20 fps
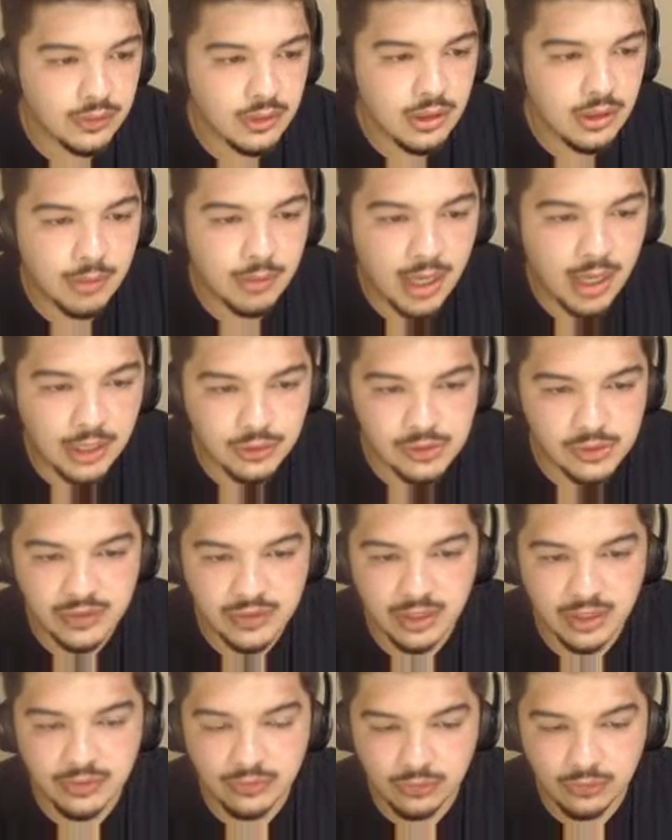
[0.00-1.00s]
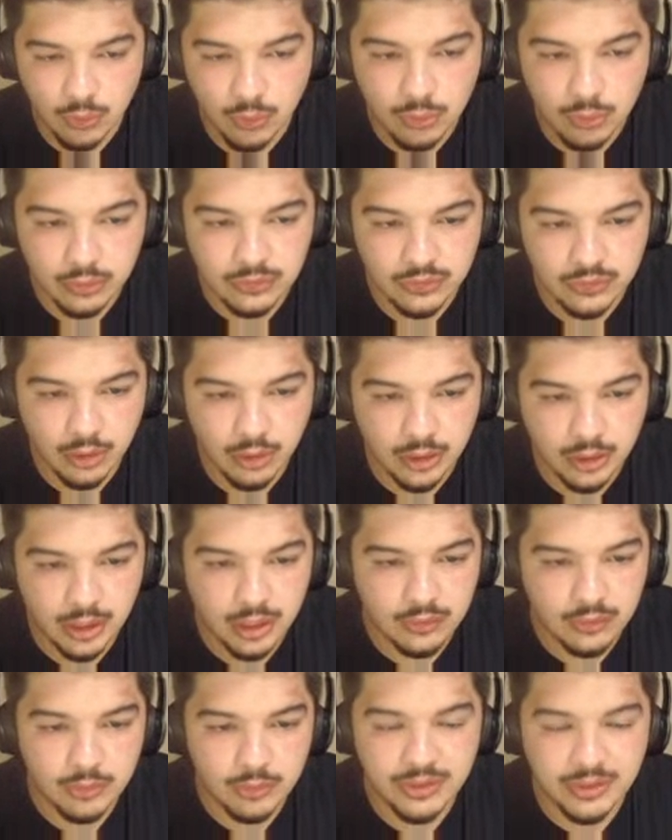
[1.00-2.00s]
Padres, he had the scoreless start
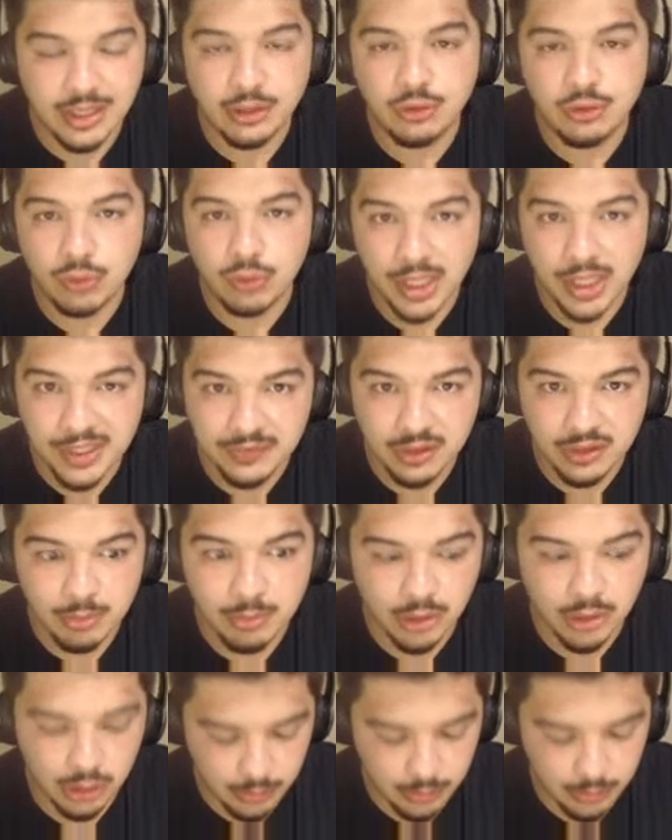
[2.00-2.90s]
against with that crazy Billy